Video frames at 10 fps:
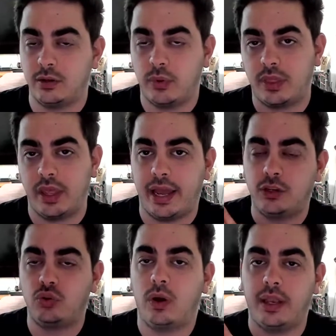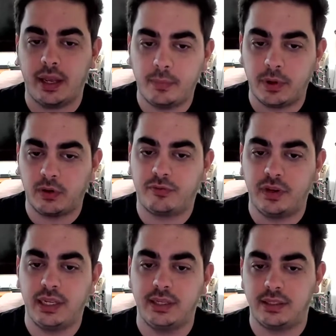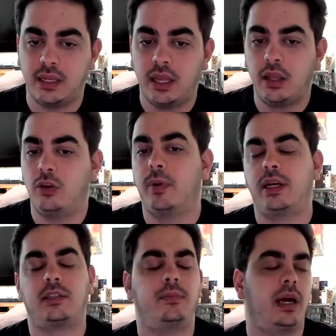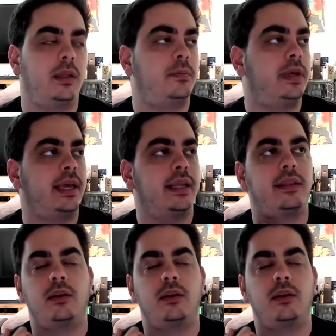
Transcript: with the actual number of leads, you might be getting